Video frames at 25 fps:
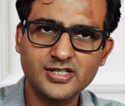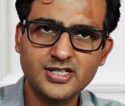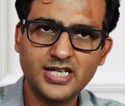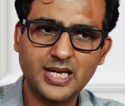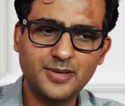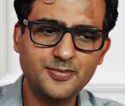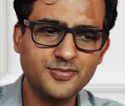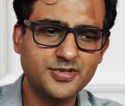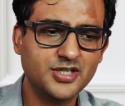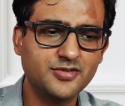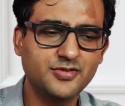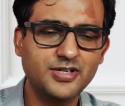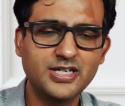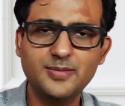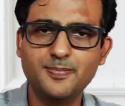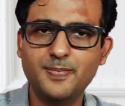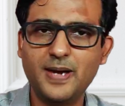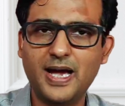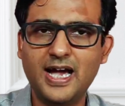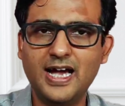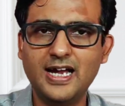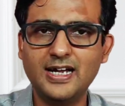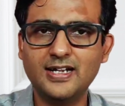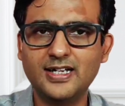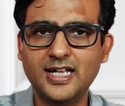times are very
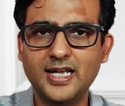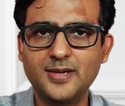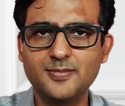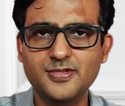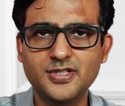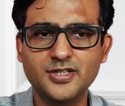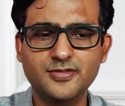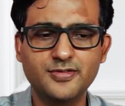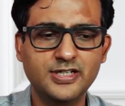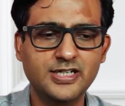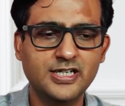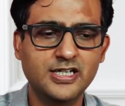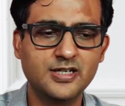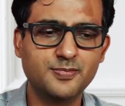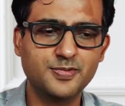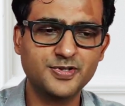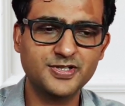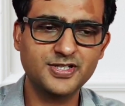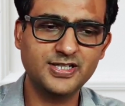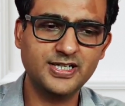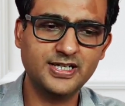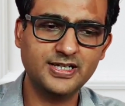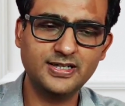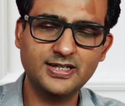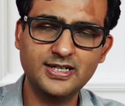bad, times are very
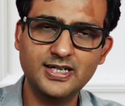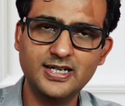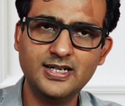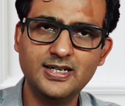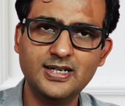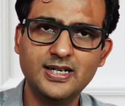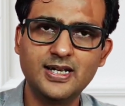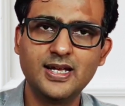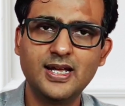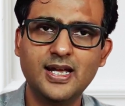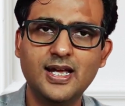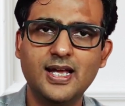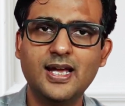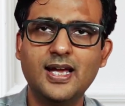unprecedented.